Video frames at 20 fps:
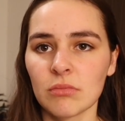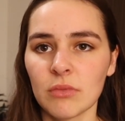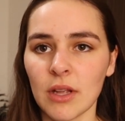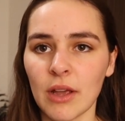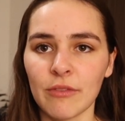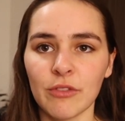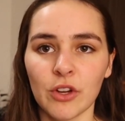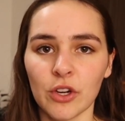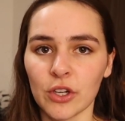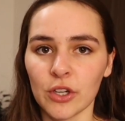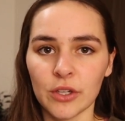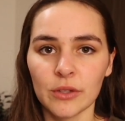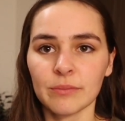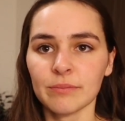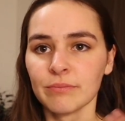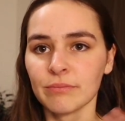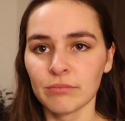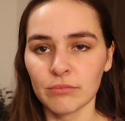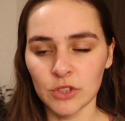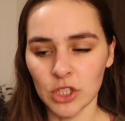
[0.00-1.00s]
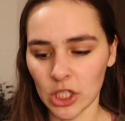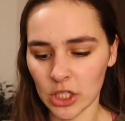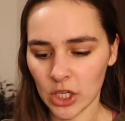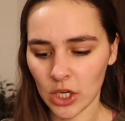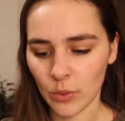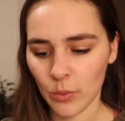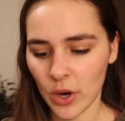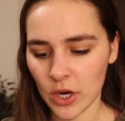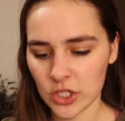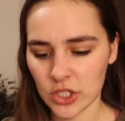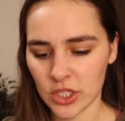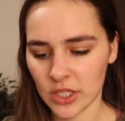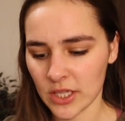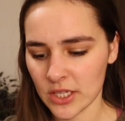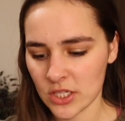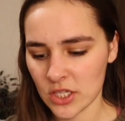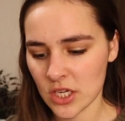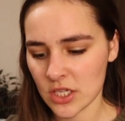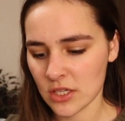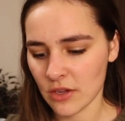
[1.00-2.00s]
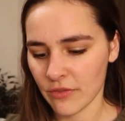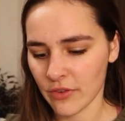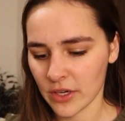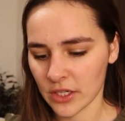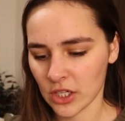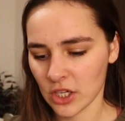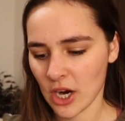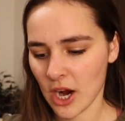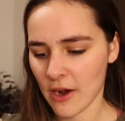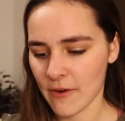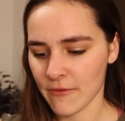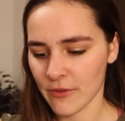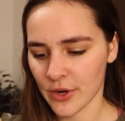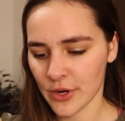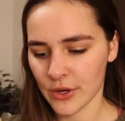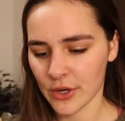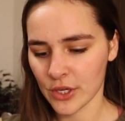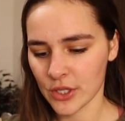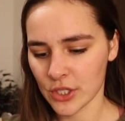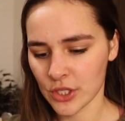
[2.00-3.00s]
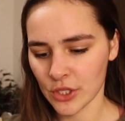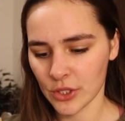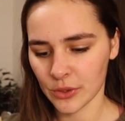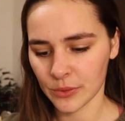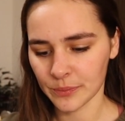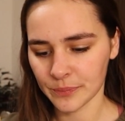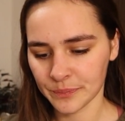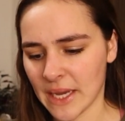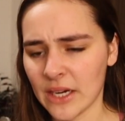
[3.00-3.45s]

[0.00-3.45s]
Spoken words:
if you're younger watching this, just a fun craft for you to do.